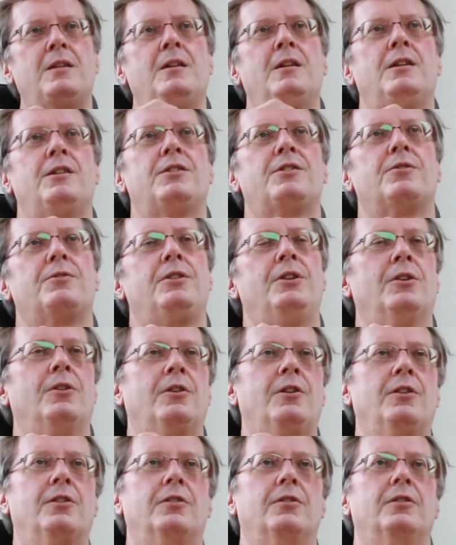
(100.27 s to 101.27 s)
So
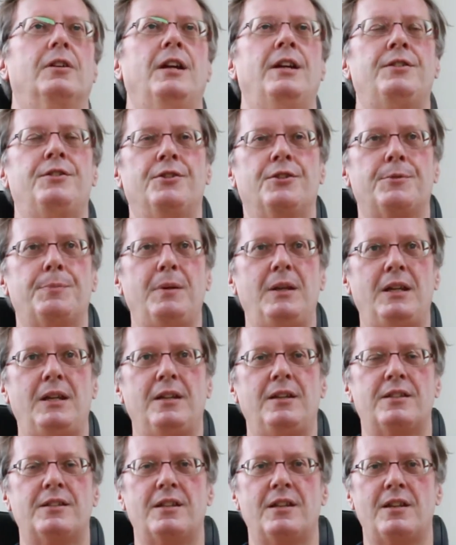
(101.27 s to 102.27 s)
as you're speaking
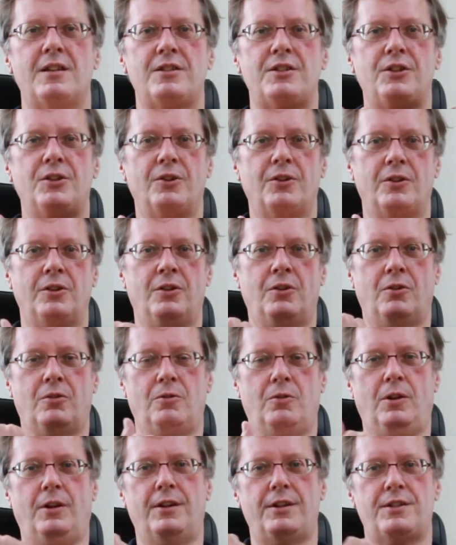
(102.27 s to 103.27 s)
a sentence, your
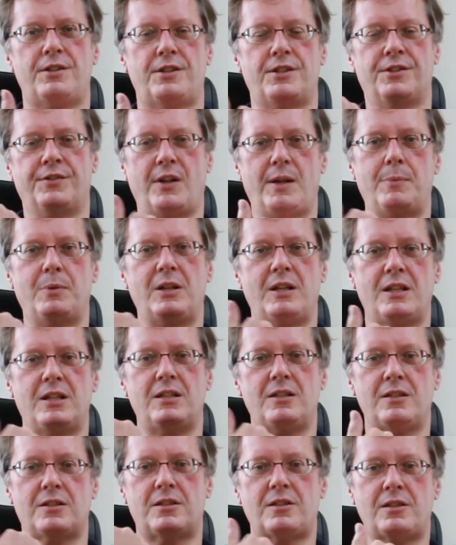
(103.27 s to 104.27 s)
glottis is
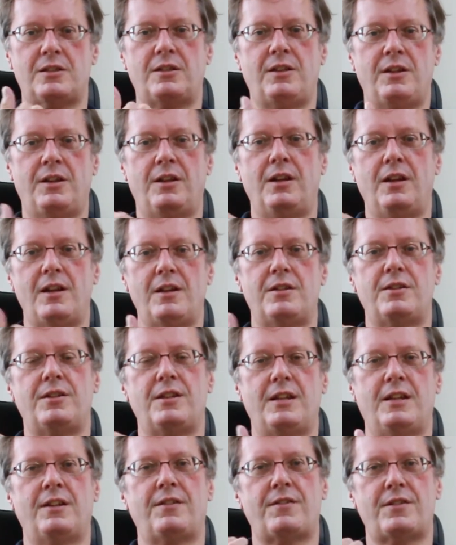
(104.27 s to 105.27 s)
vibrating, and you're getting to
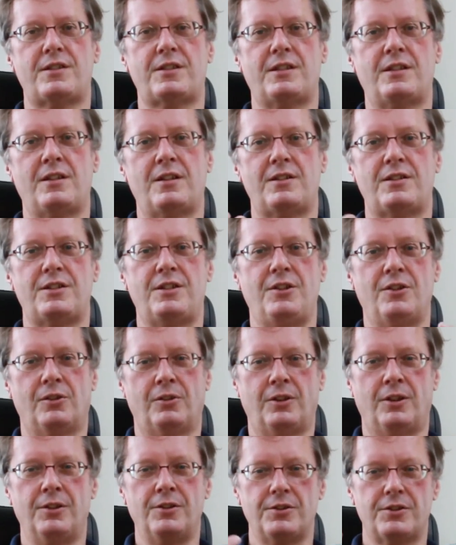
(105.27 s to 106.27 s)
the end of the sentence, and your
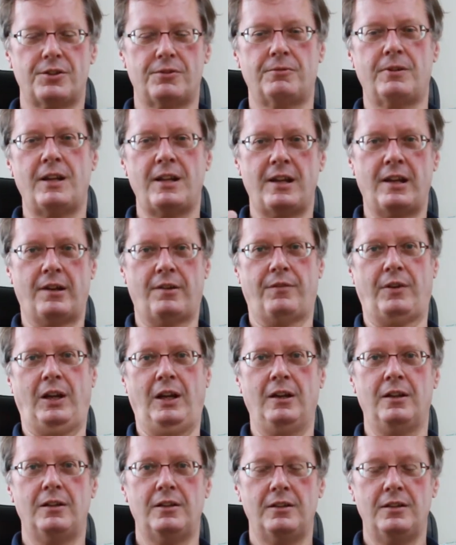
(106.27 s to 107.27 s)
lungs are running out of
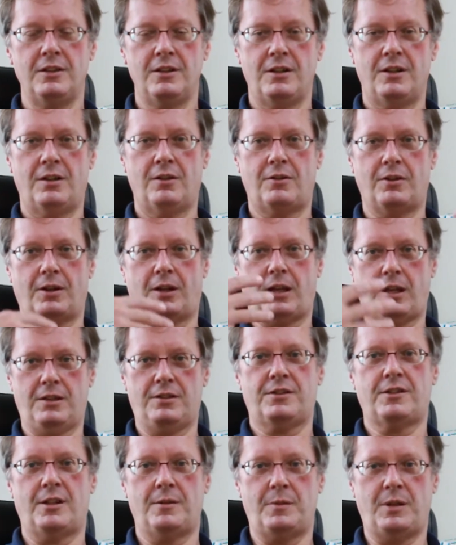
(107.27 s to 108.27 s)
air. Okay, it's
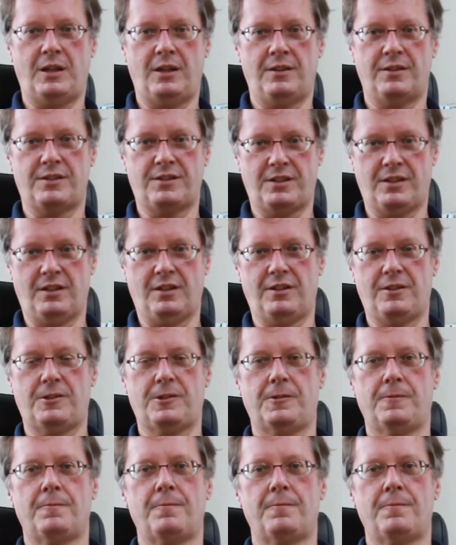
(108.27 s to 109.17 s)
time to end the sentence.